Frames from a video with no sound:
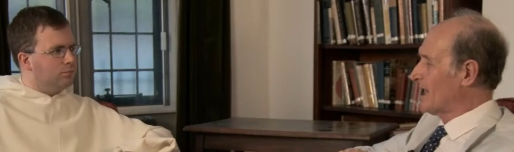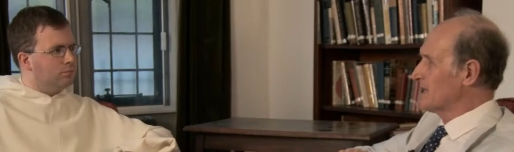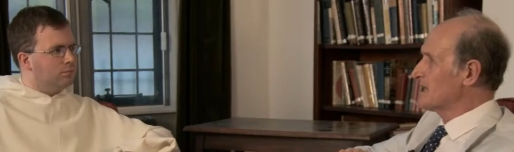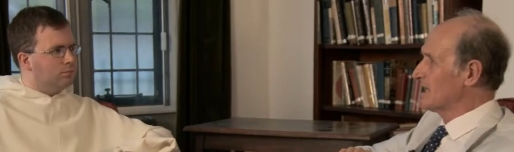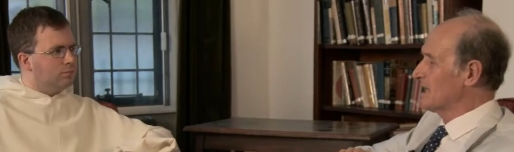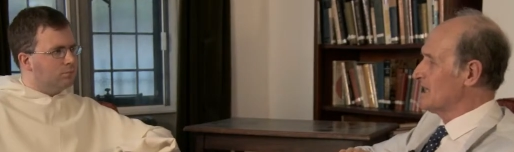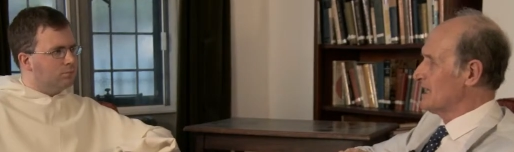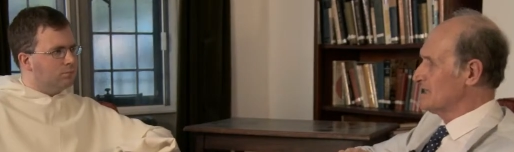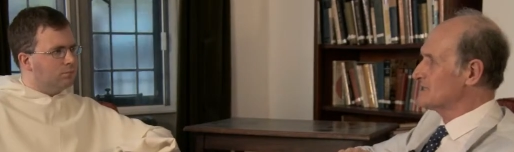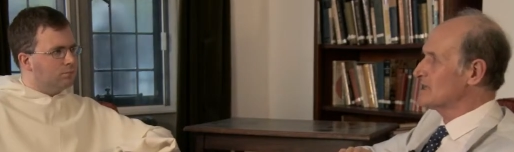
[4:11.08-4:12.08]
Speaker 1: I think,
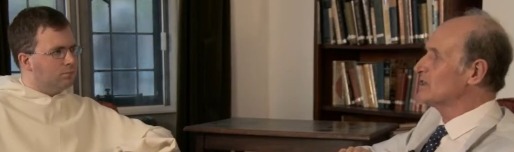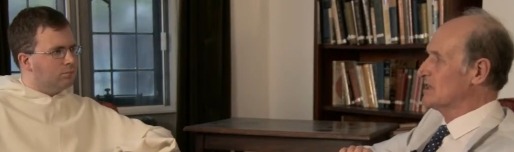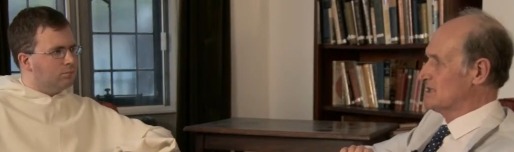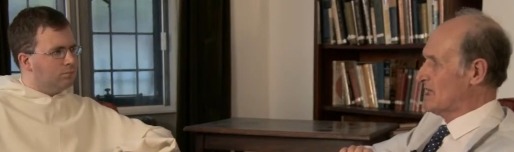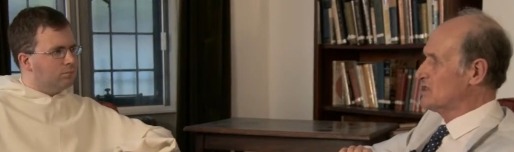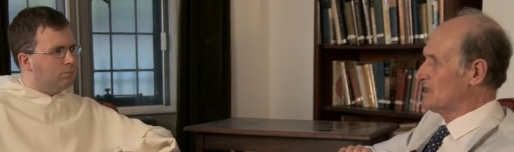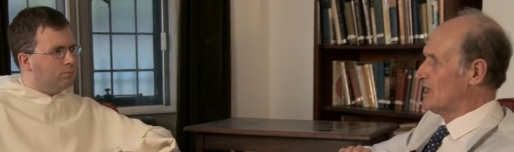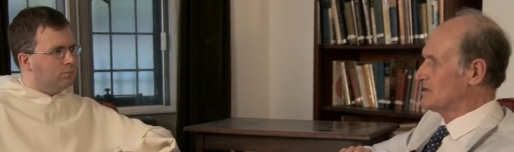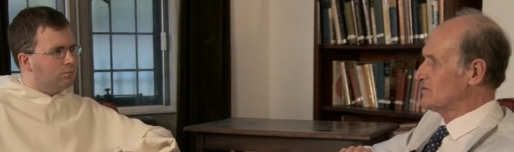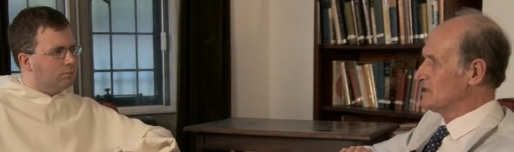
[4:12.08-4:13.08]
is the essential
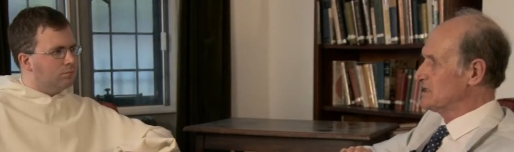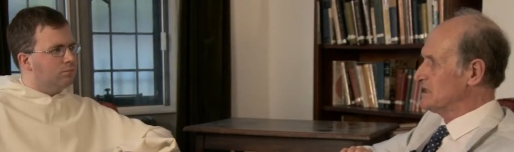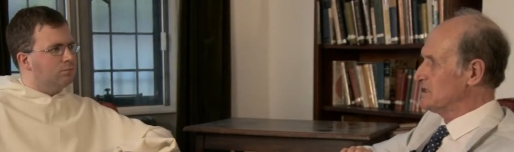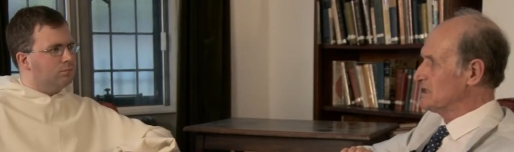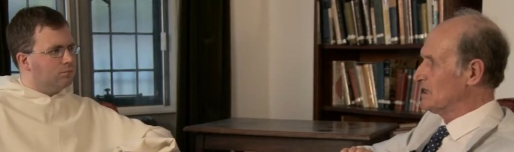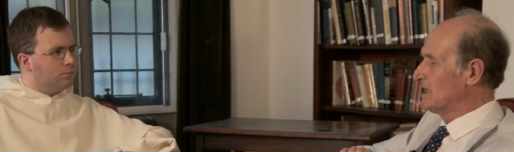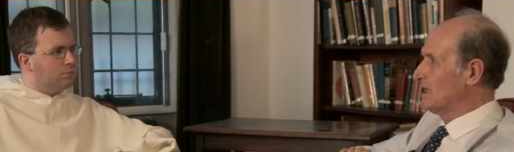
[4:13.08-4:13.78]
art of the teacher.